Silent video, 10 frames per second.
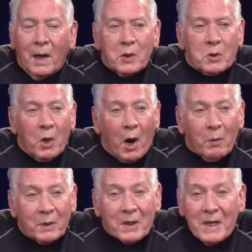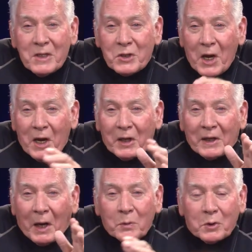I saw it
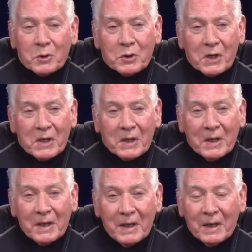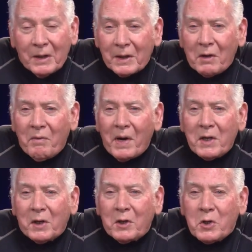sailing out to sea like a
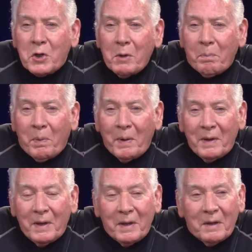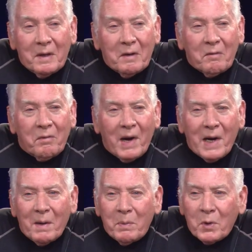Viking ship,
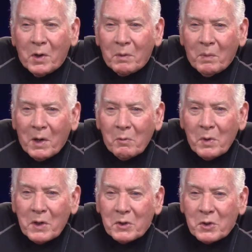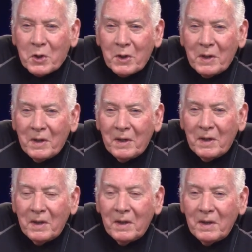far beyond my reach.
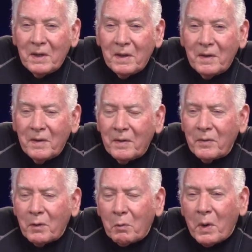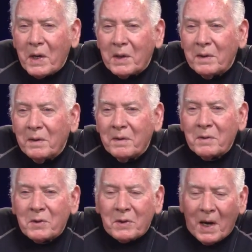The
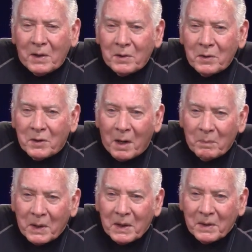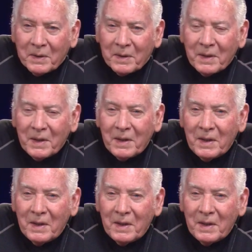rain started coming in.